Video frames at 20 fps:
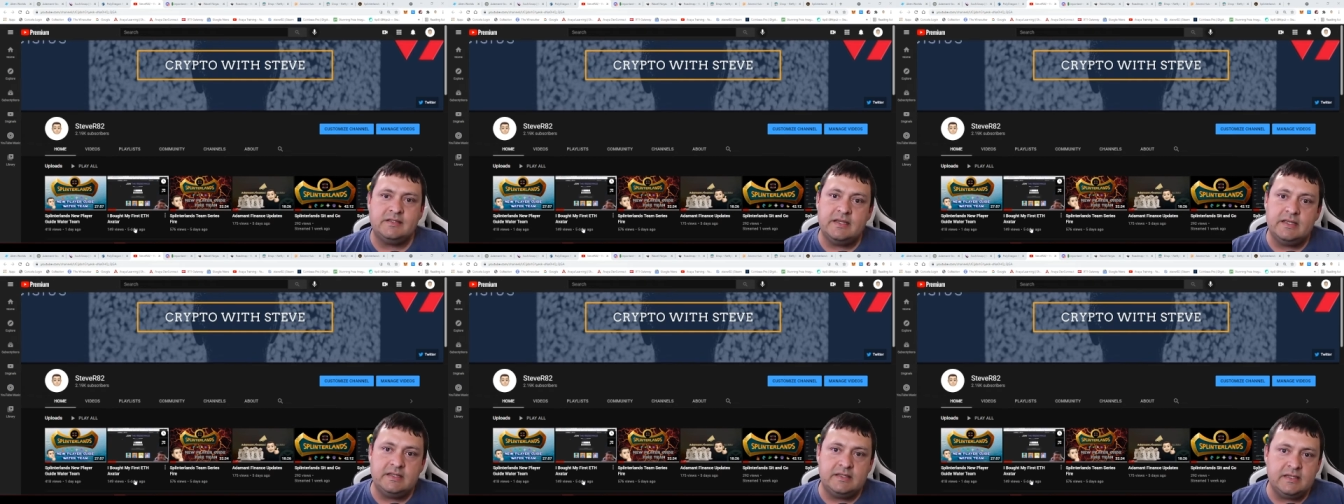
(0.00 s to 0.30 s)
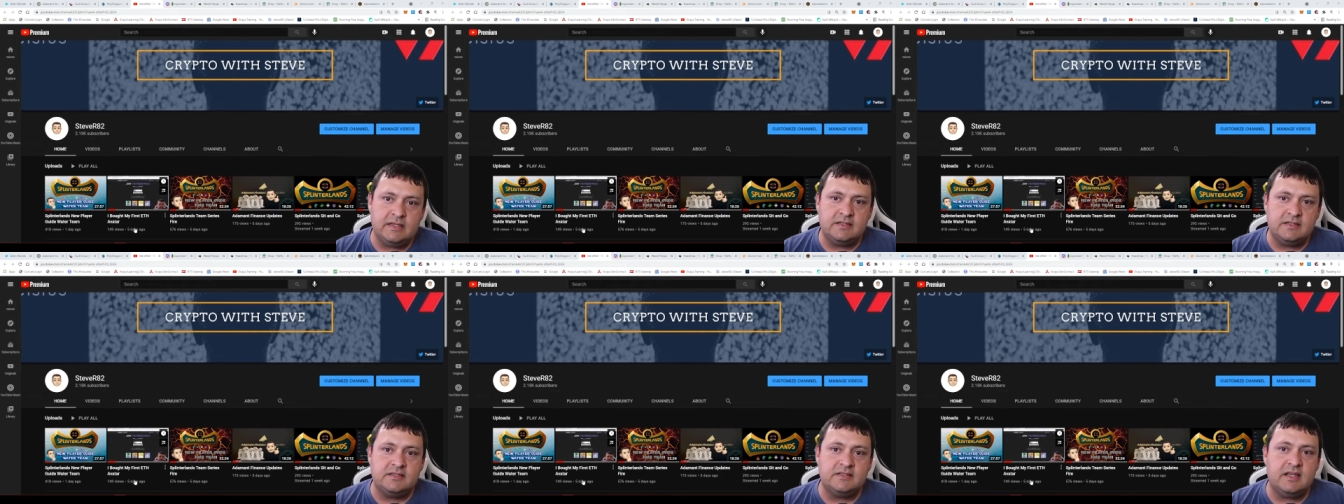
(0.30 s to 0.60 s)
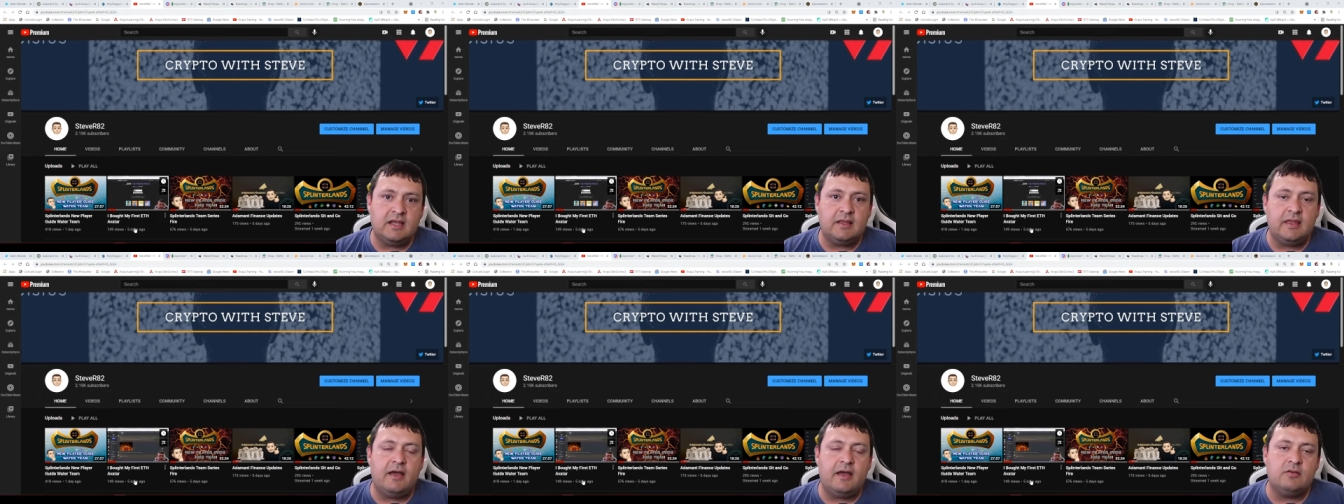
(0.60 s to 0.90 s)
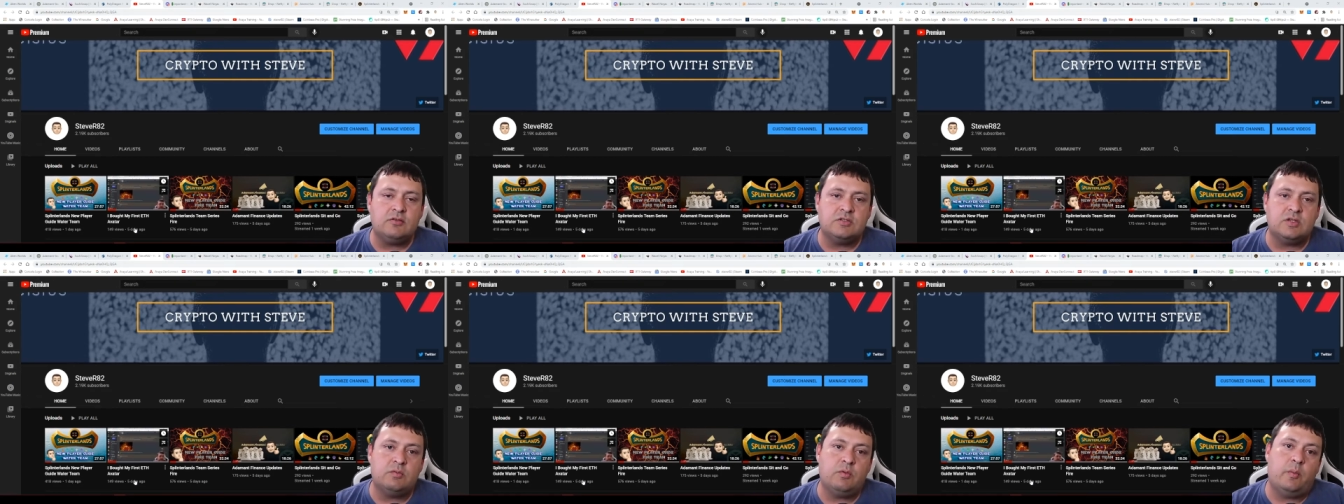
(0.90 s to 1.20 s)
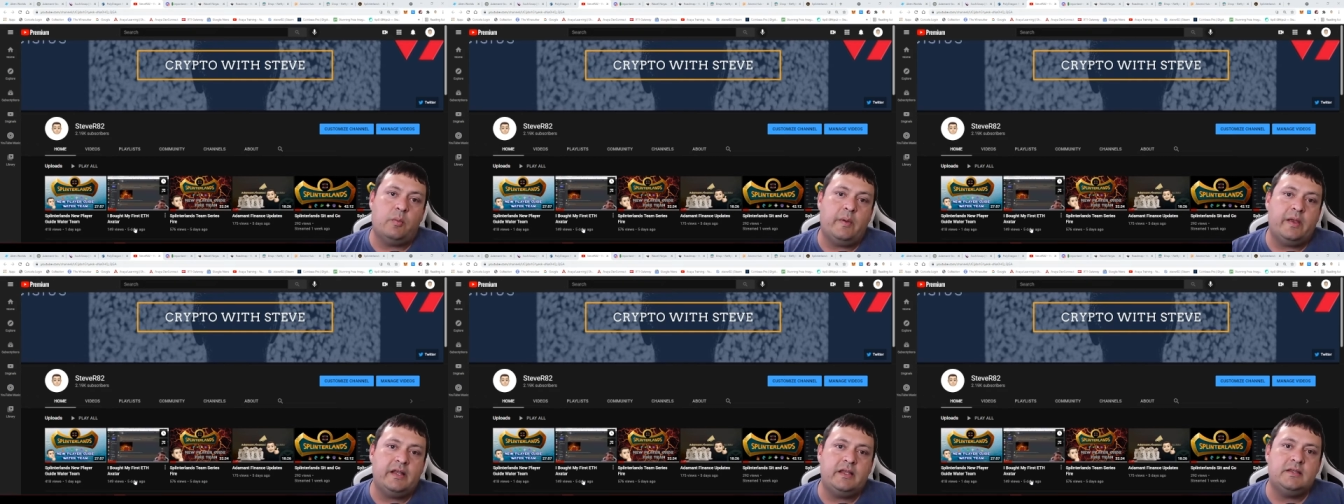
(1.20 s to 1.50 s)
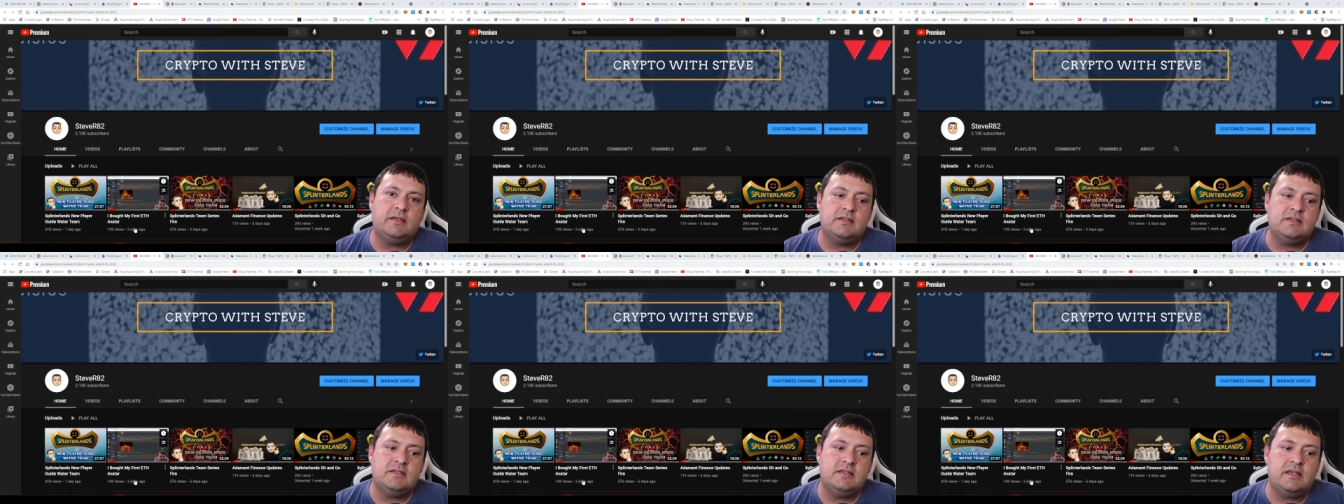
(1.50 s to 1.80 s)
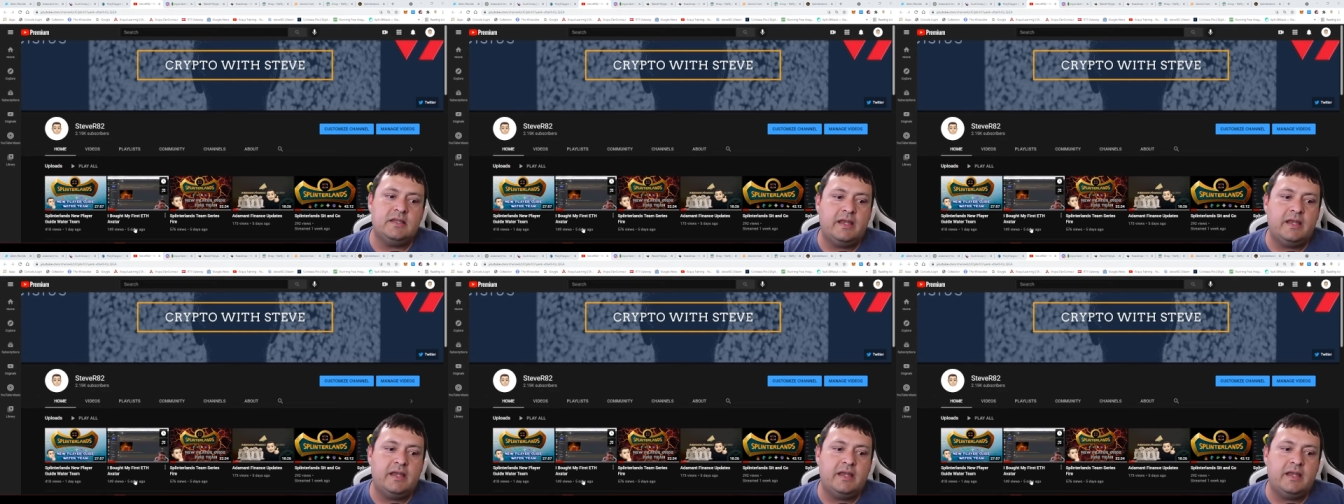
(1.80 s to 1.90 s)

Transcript: It did sell out, so we're waiting to see